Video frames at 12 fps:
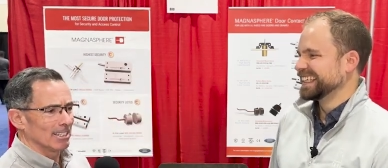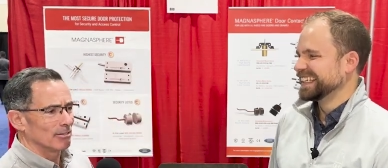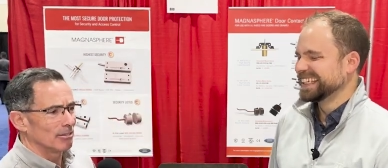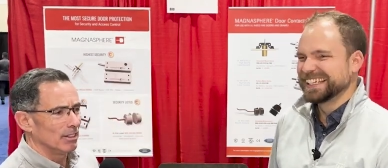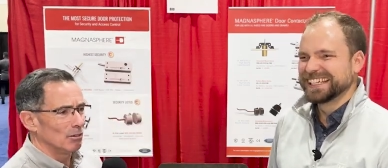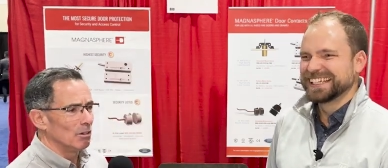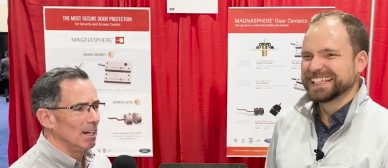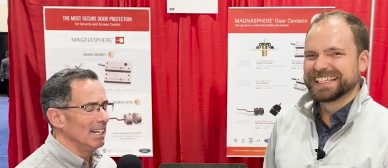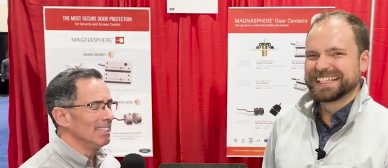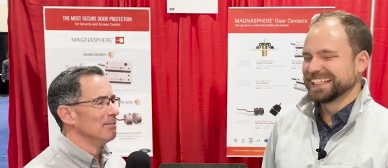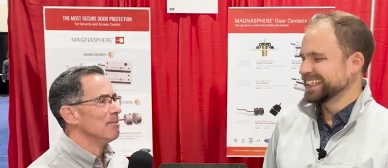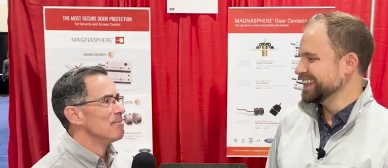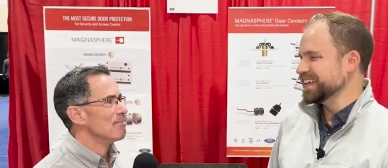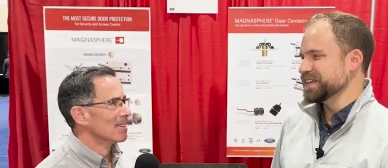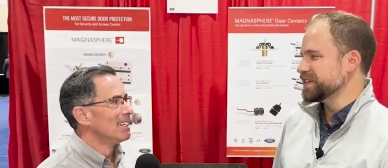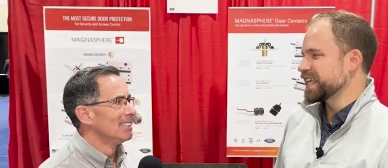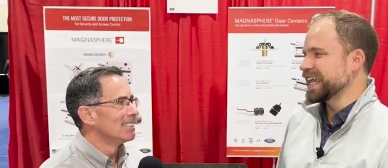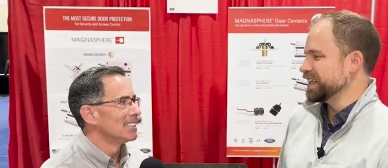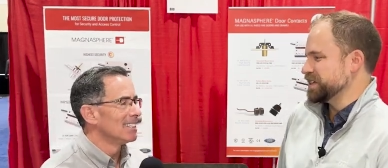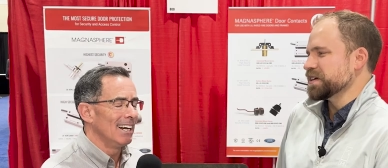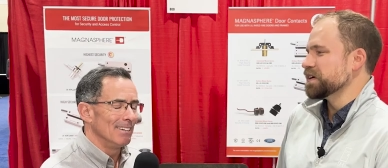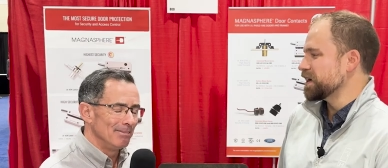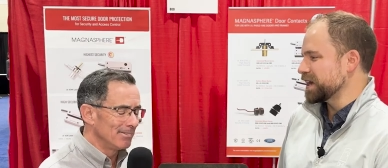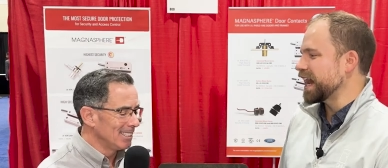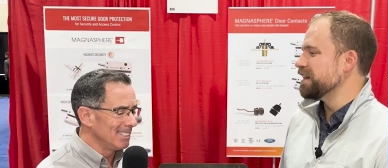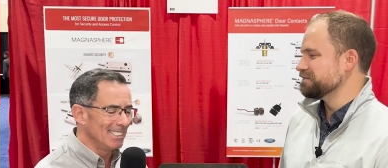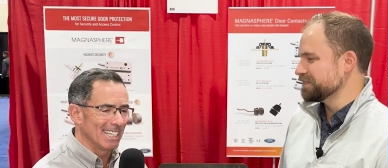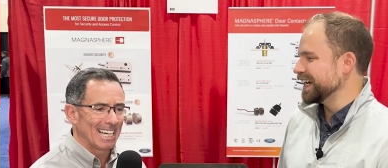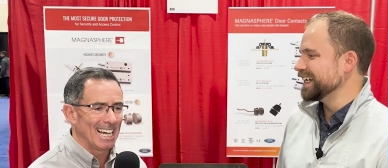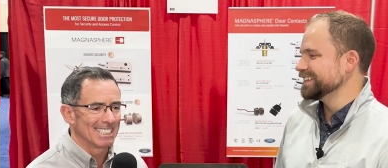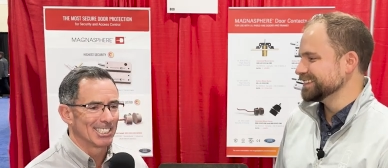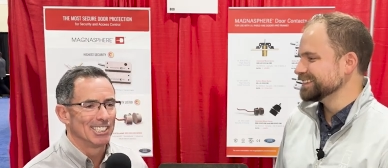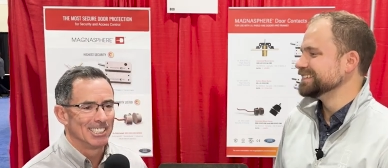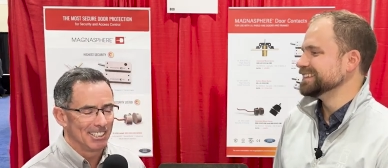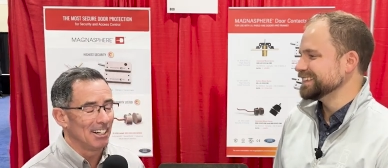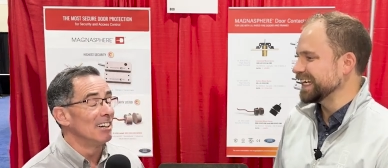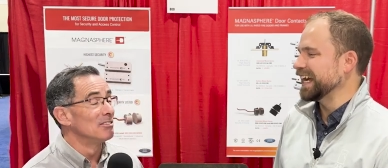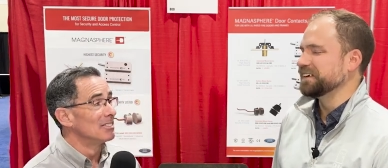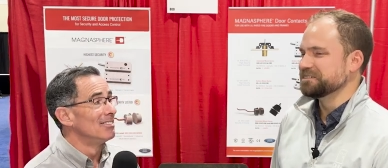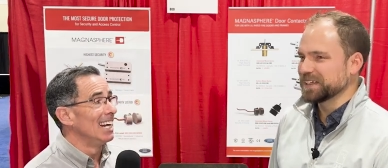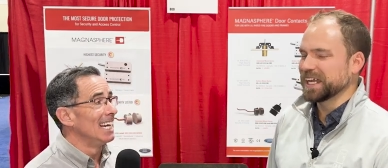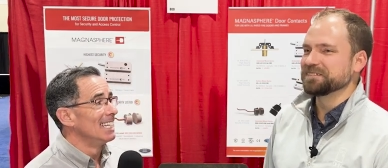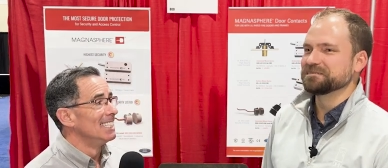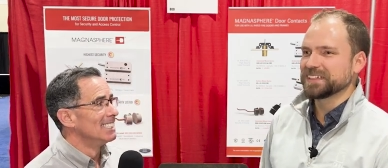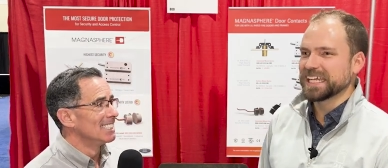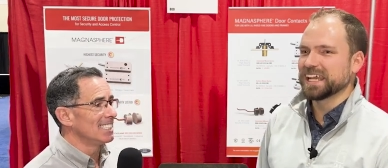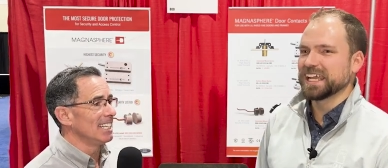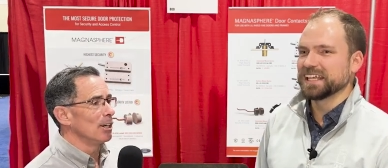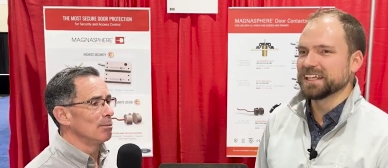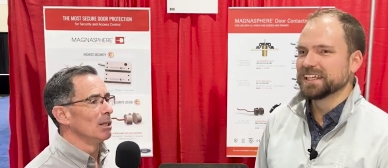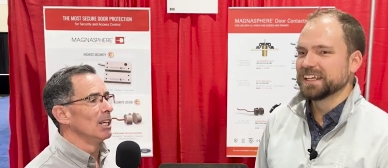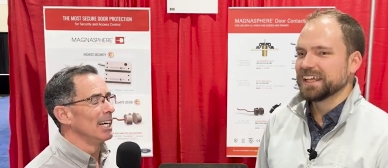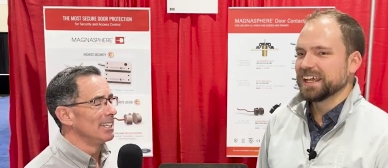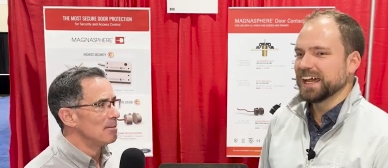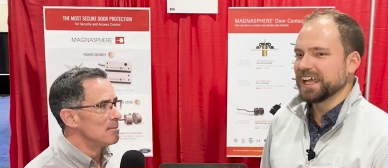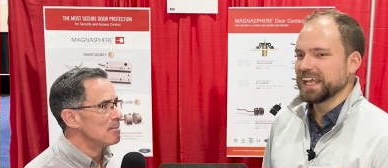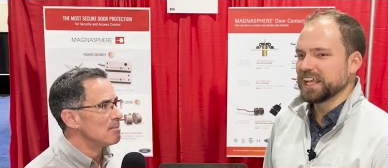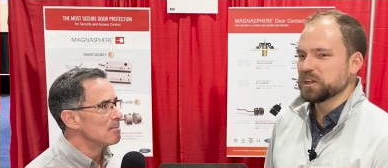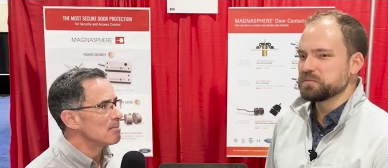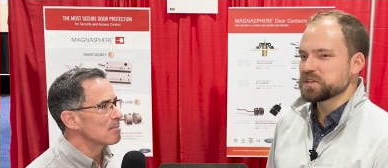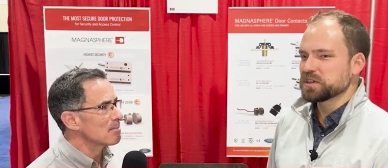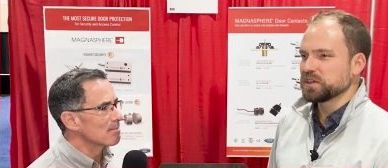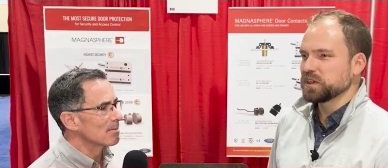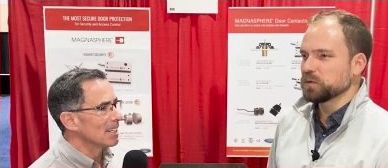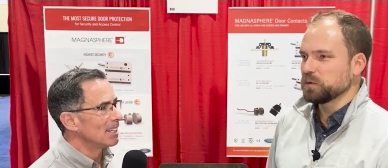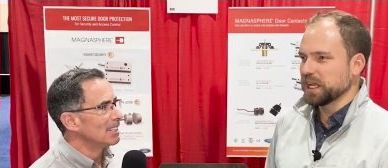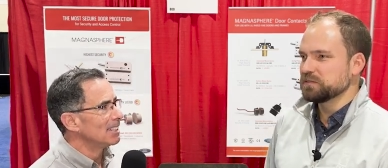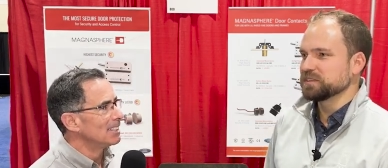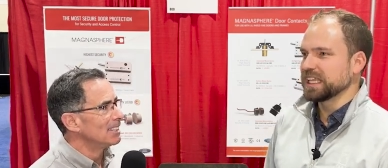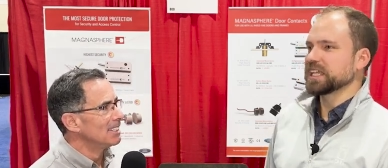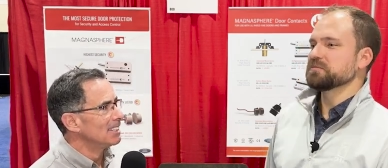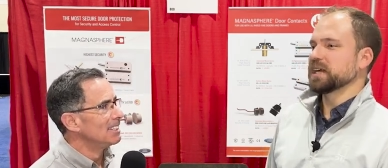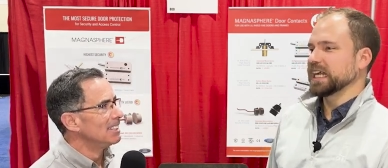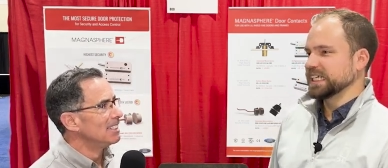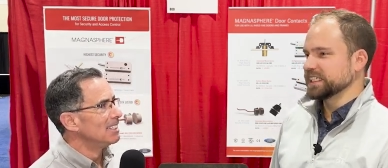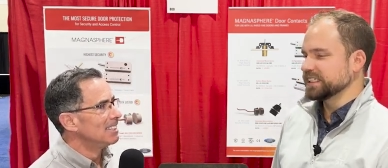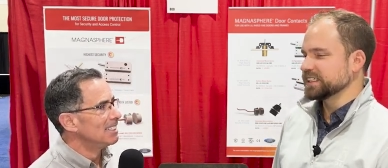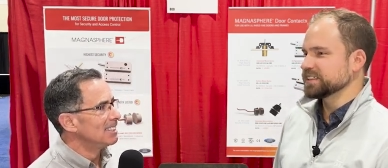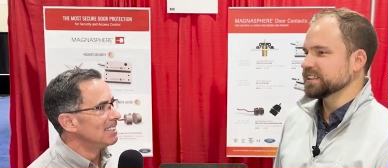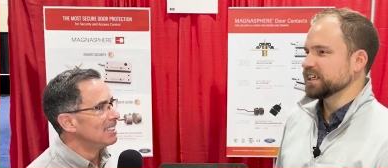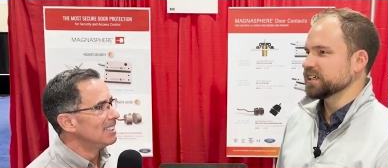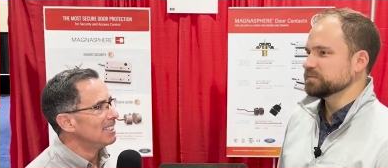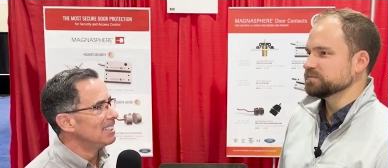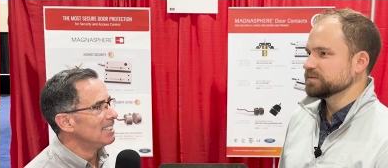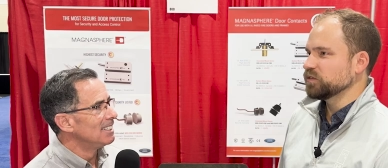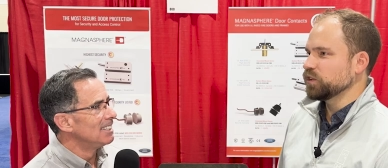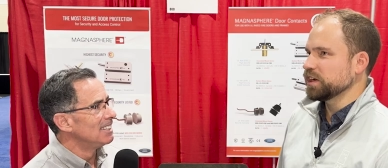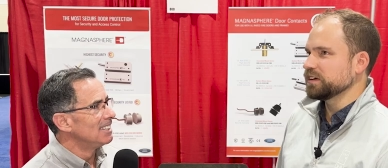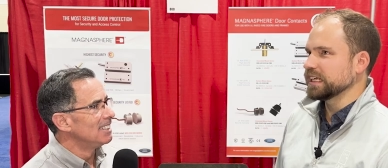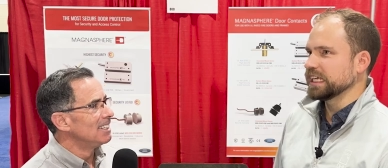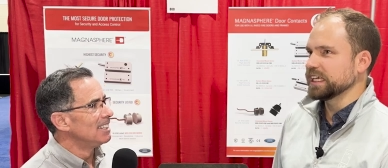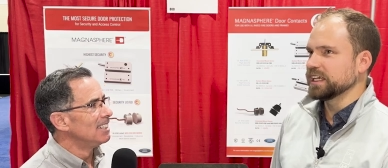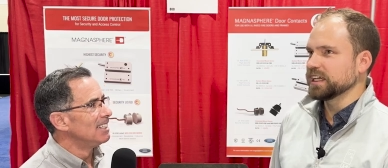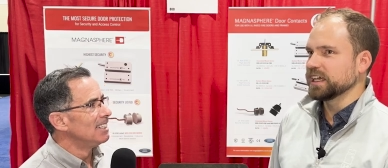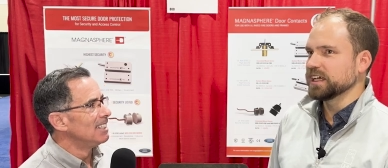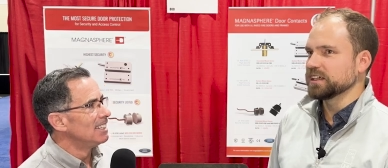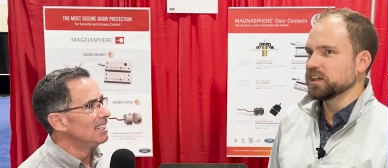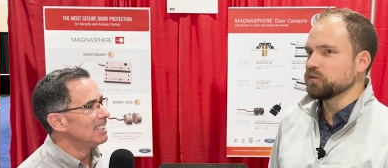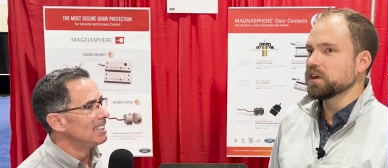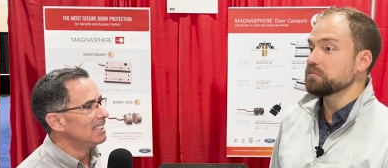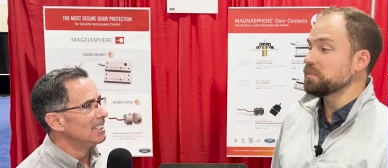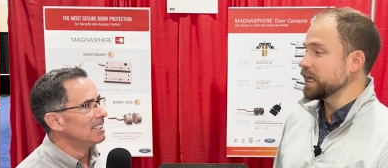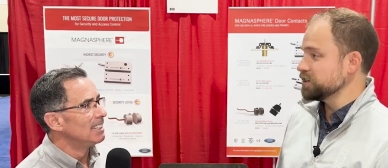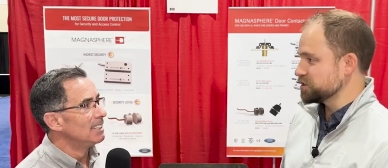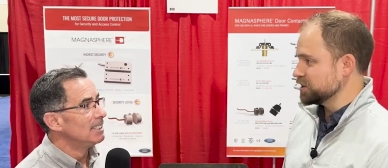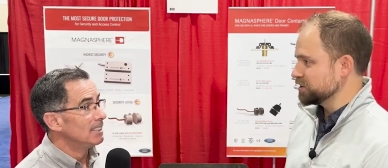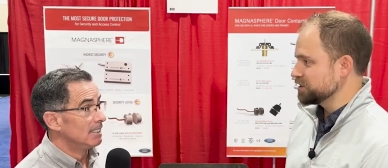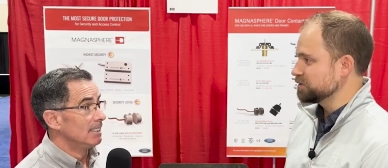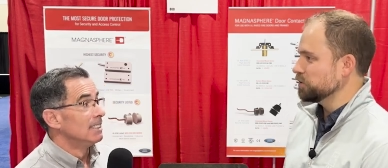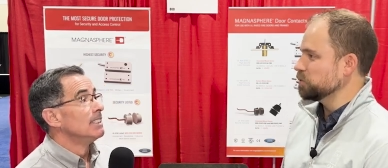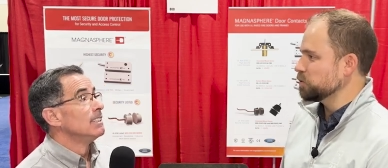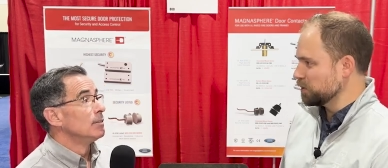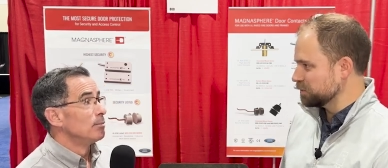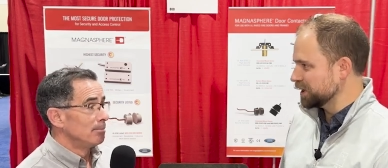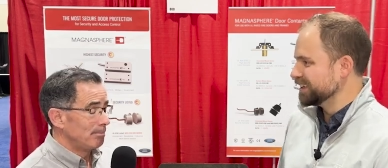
Speaker 1: it fit well. You, you can't so, turn it off. You right? can't turn it off. Yeah. right. It's in our blood.
Speaker 2: I, and I'm sure your wife, like mine, is um, very uh, a very patient woman.